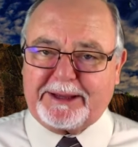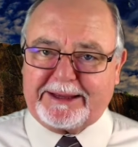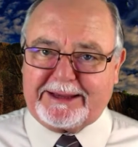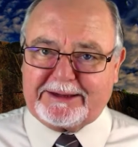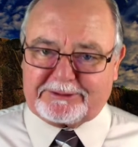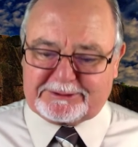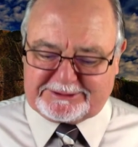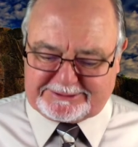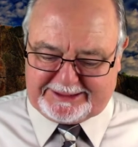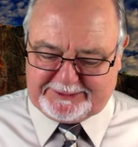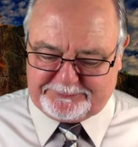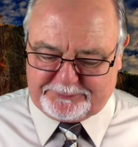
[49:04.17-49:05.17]
me,
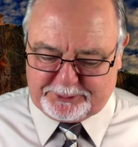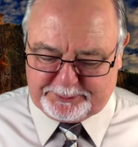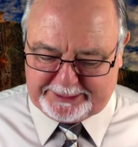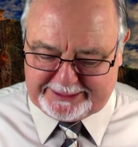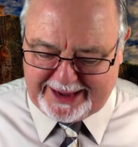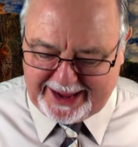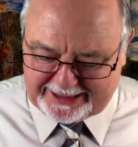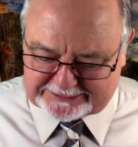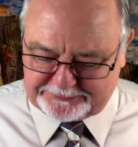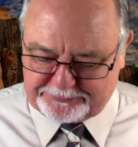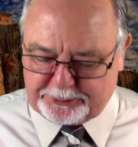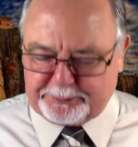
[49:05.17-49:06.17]
intercede for me,
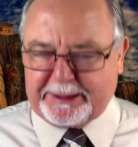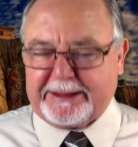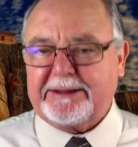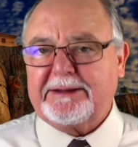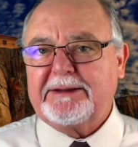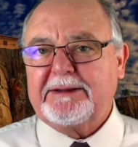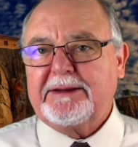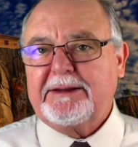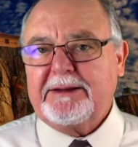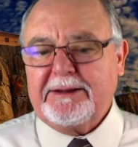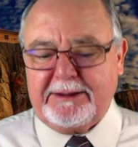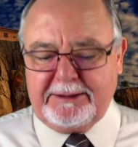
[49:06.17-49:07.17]
act for me.
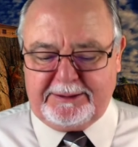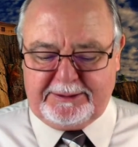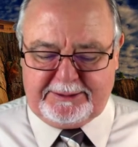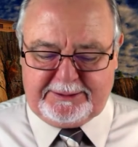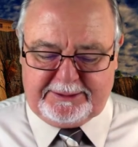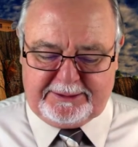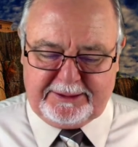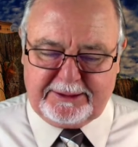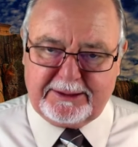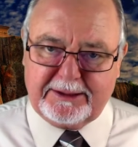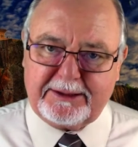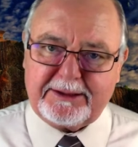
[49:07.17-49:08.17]

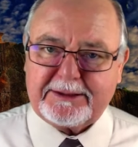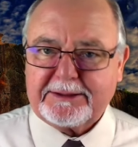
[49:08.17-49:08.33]
Uh,